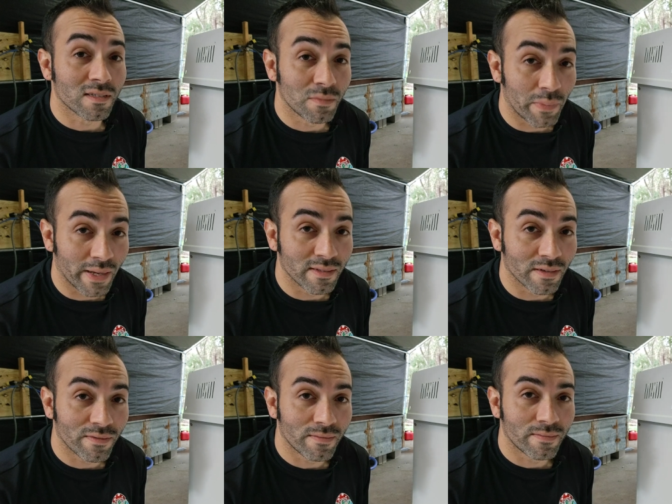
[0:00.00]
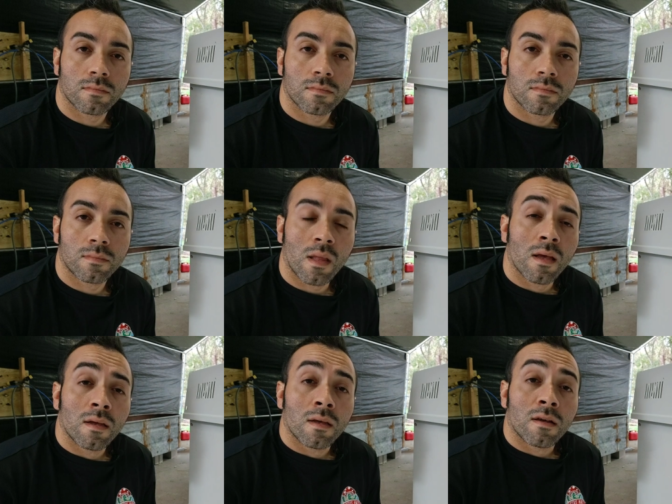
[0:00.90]
expensive.
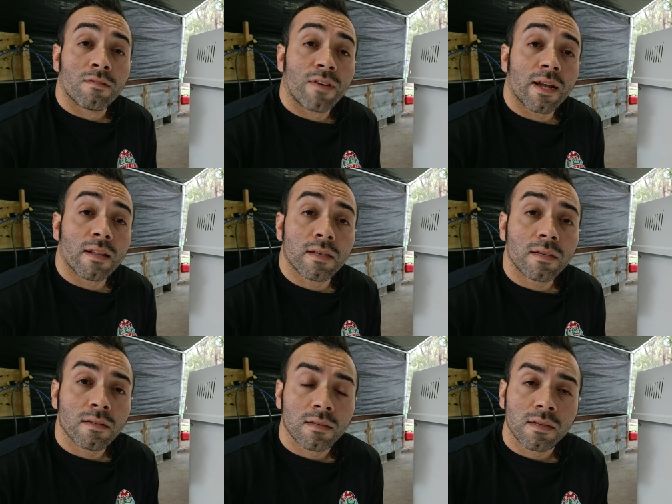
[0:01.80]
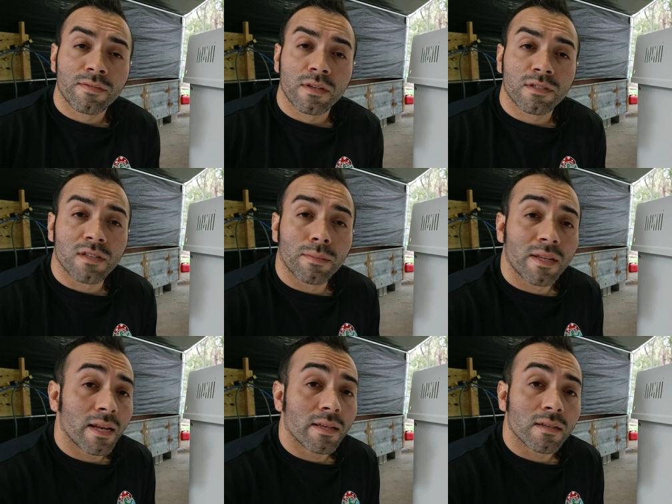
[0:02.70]
Finally, if there's
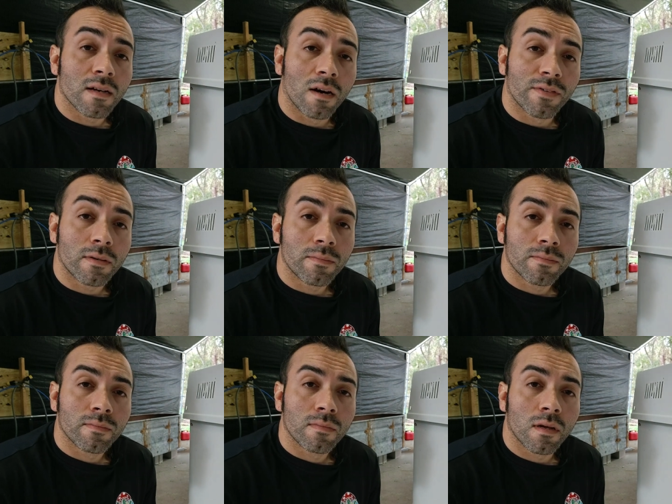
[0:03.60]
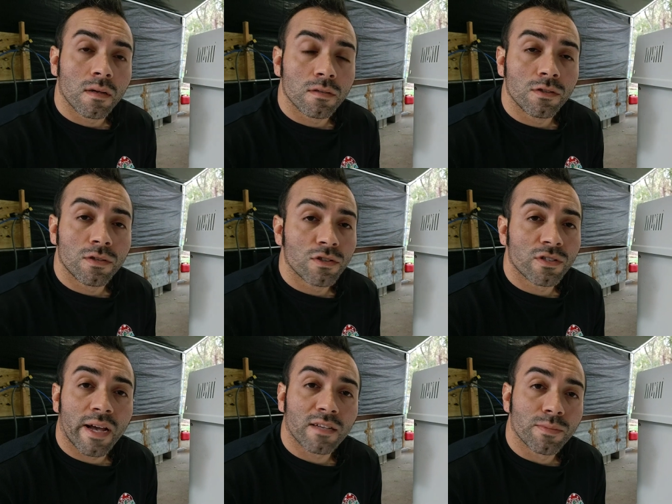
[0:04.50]
something I didn't cover you could
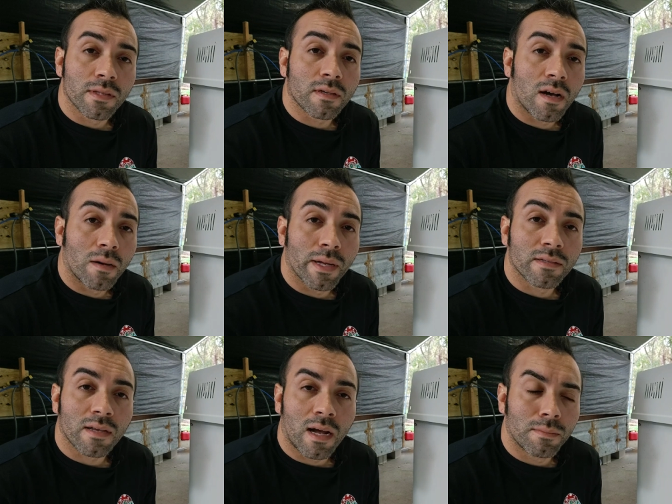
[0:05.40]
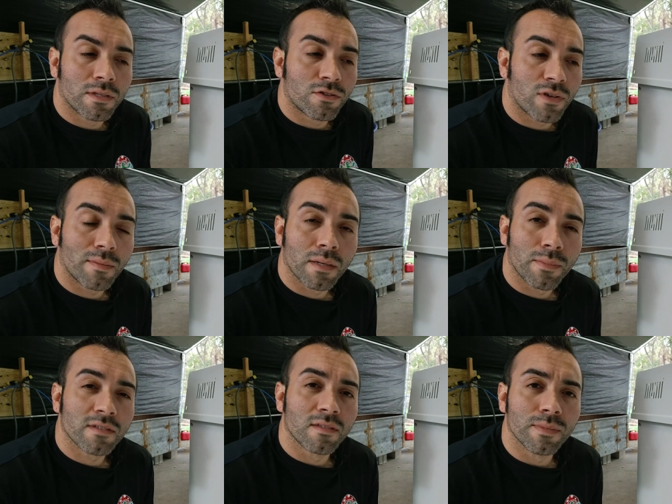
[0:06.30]
just ask me in the comments. I'm going to try my
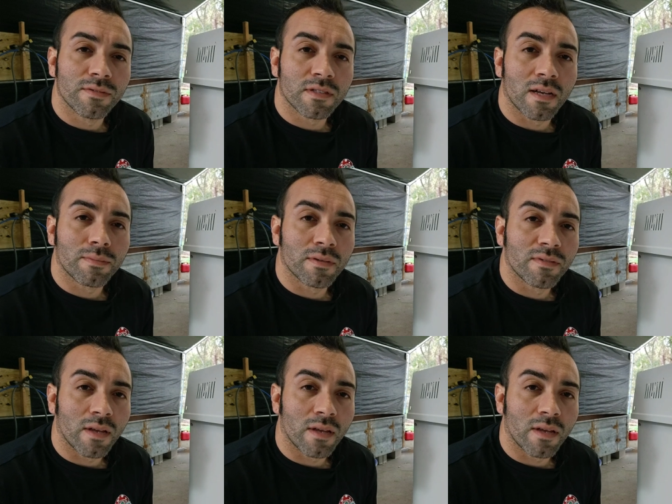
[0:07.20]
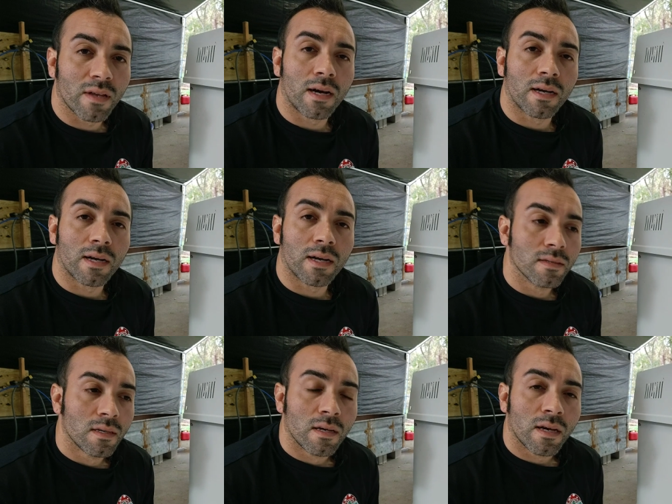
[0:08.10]
best to be receptive to everybody and,
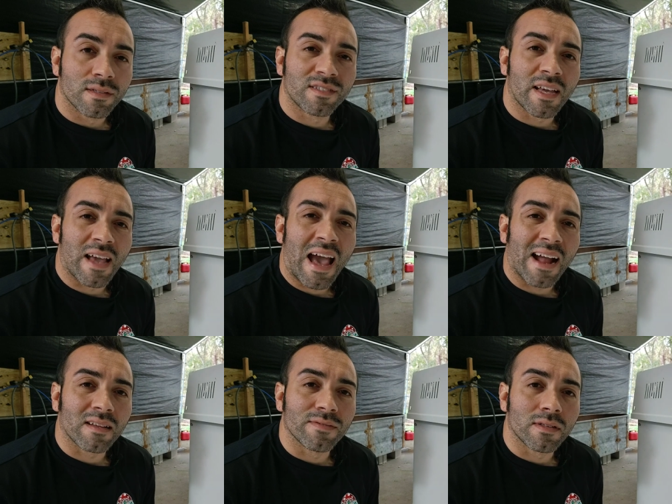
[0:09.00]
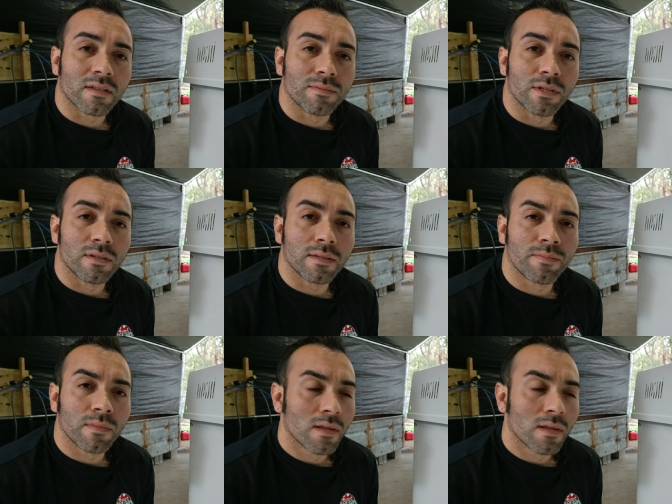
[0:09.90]
and stay active in the community